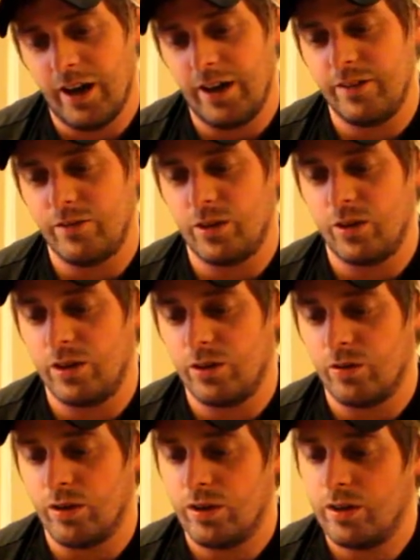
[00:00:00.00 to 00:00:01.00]
even know
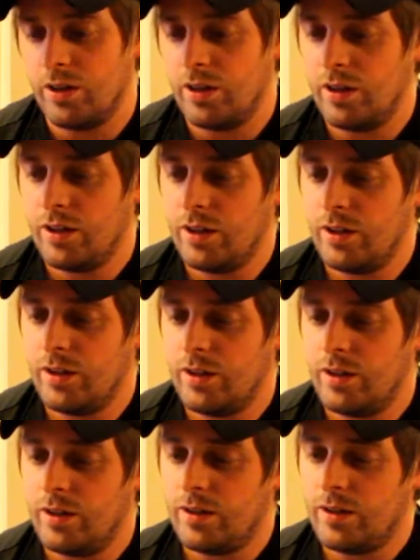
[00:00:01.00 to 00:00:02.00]
this one.
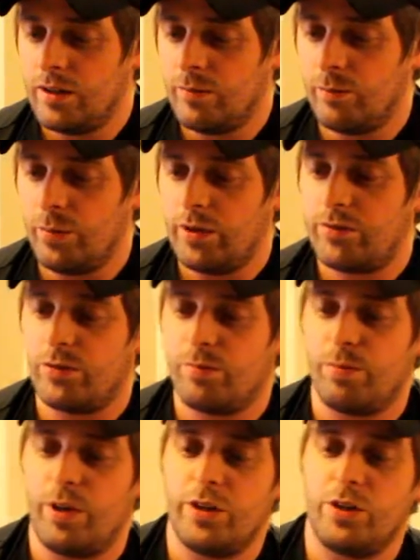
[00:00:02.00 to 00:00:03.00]
Biff's
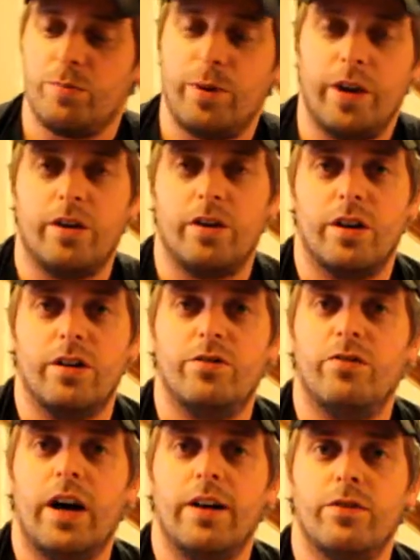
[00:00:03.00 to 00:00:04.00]
Pleasure Paradise,
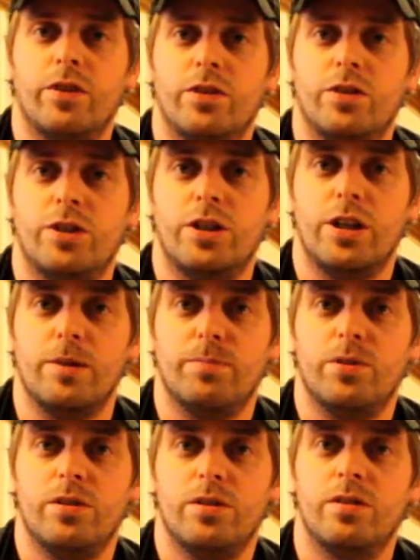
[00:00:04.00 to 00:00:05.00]
500
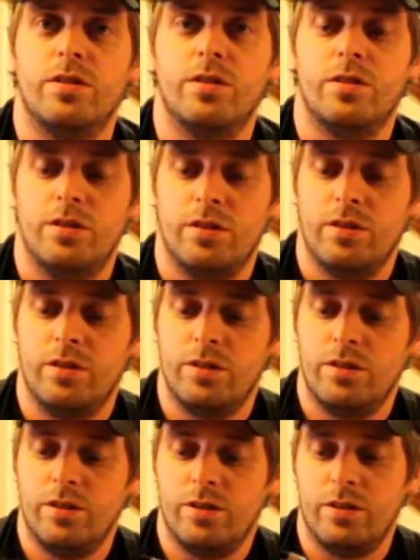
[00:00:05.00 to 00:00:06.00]
chips.
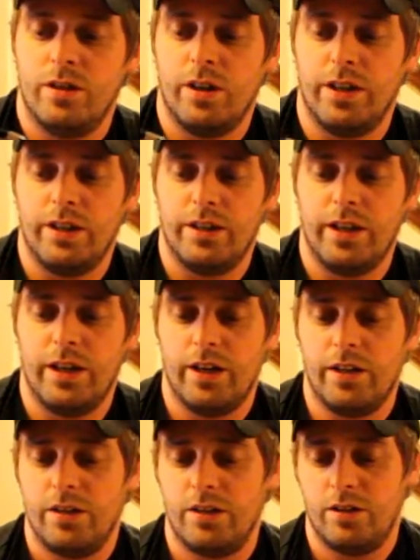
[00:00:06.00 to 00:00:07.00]
I like
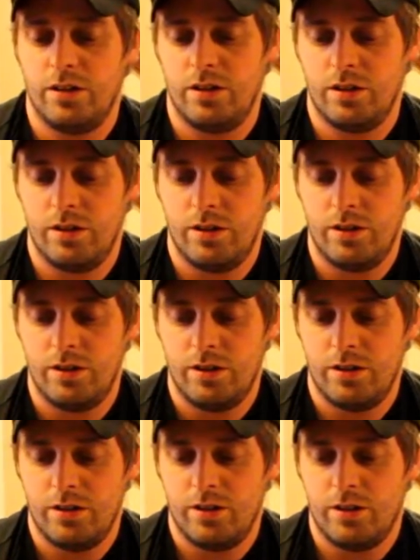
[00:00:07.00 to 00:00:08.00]
that.
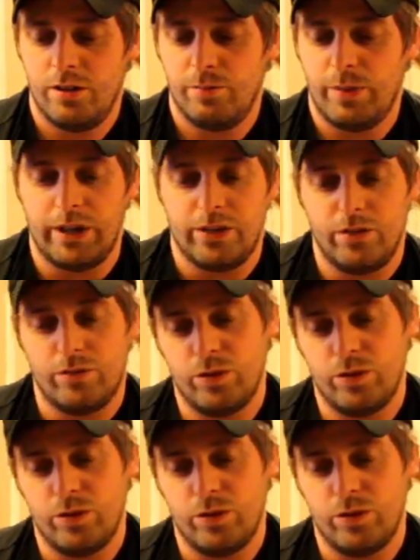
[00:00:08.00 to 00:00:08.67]
Back to the